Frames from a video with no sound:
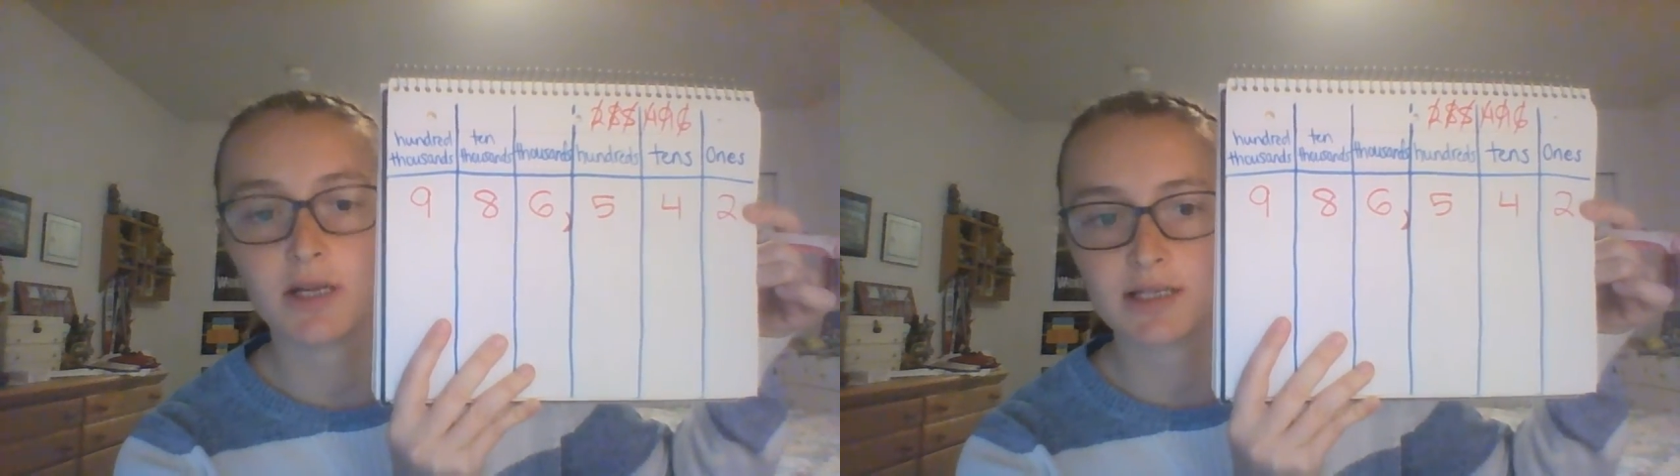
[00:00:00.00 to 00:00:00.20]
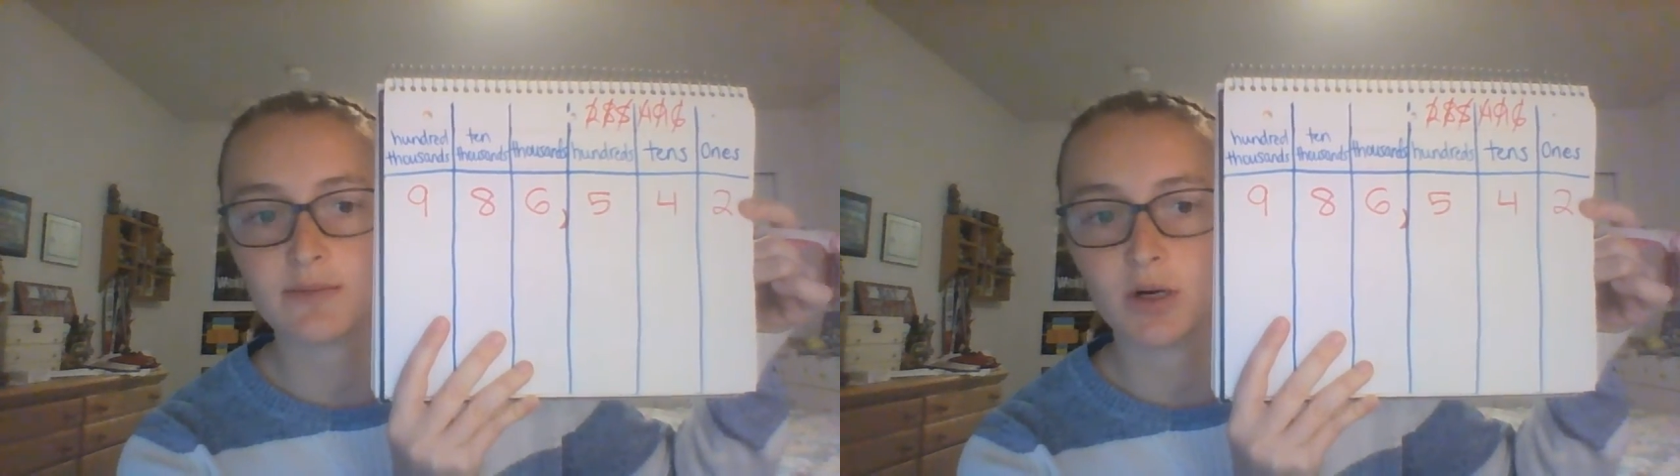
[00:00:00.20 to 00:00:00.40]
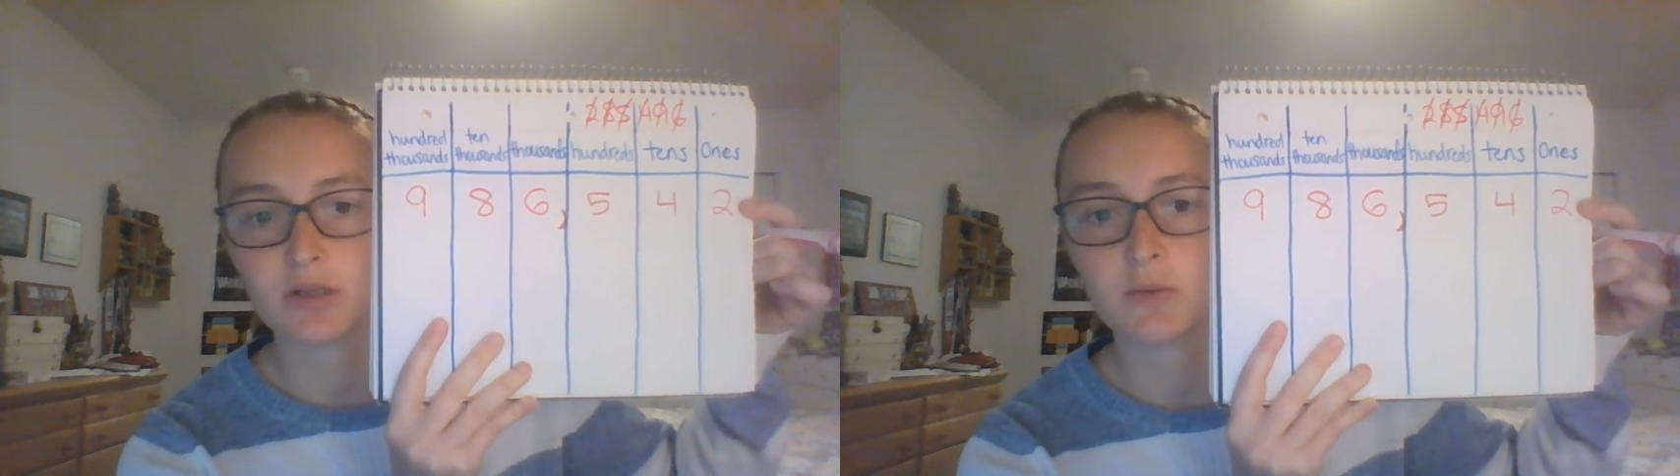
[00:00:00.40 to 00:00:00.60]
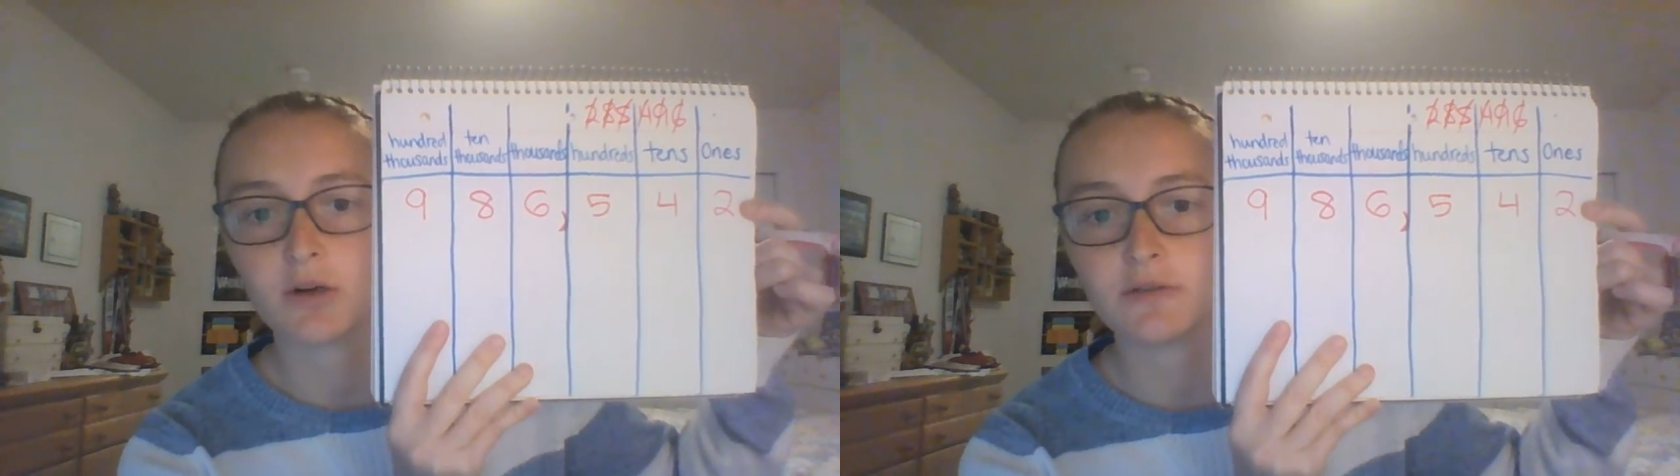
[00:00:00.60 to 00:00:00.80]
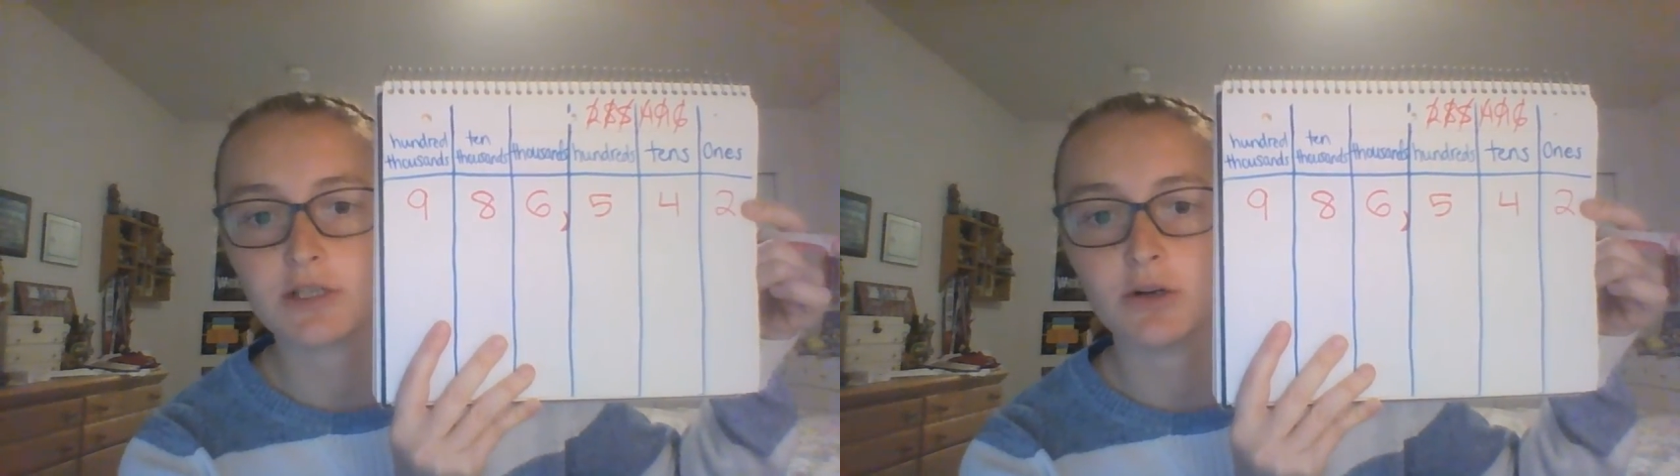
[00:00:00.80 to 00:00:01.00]
is a multiple
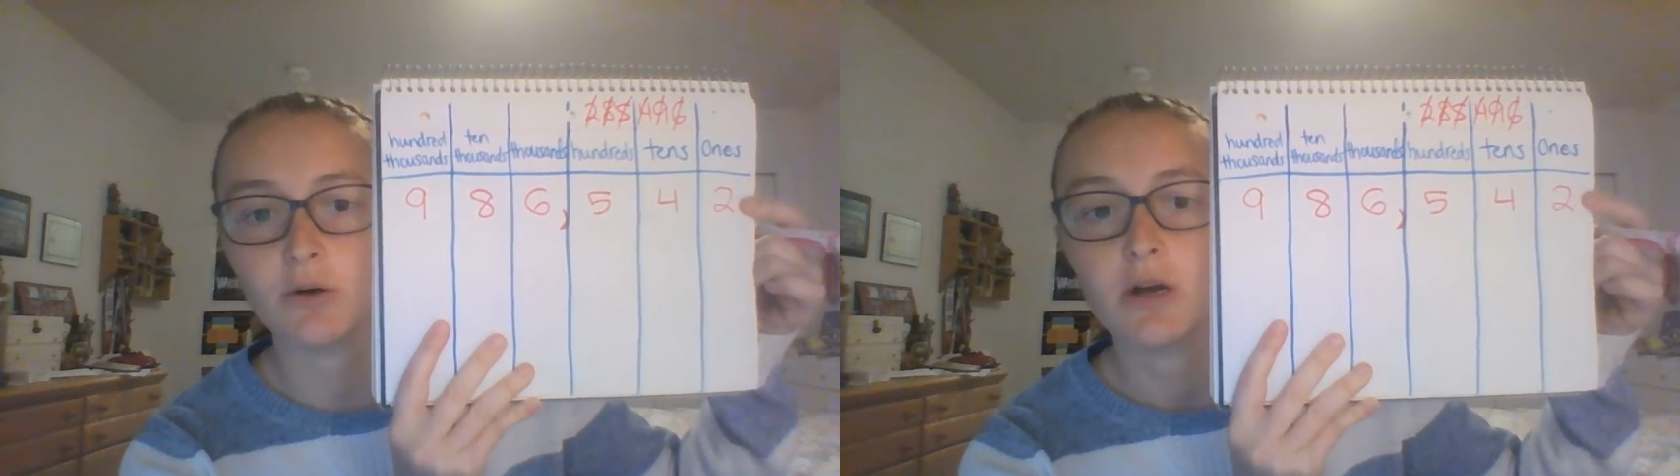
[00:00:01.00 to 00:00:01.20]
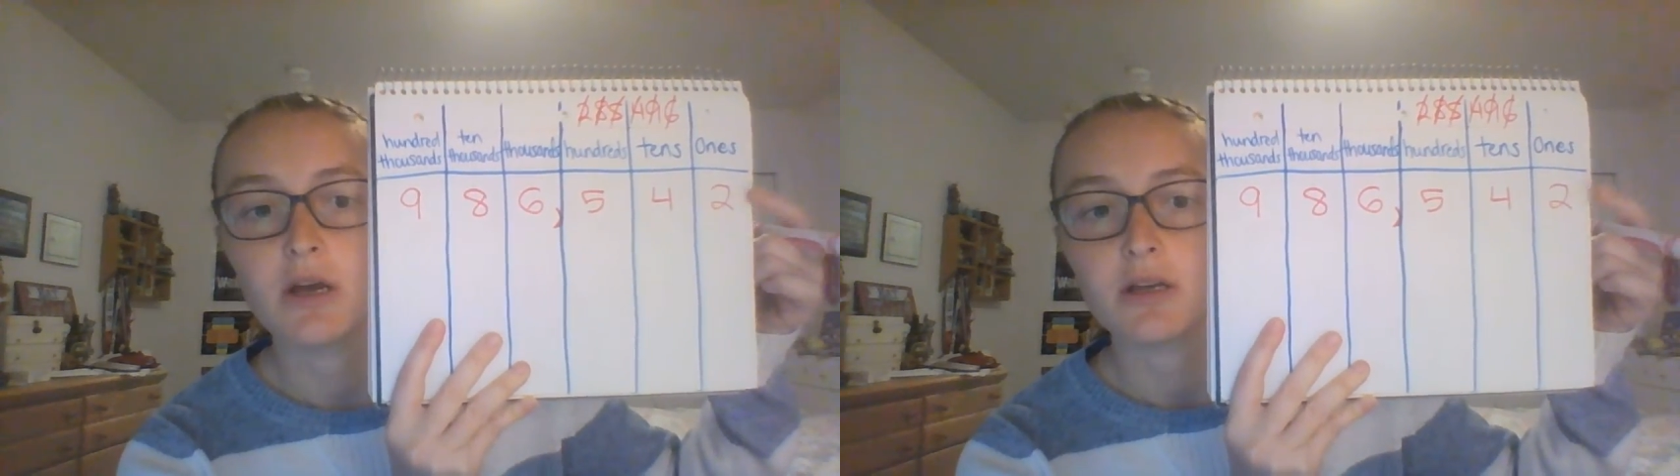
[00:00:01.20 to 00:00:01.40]
of 2,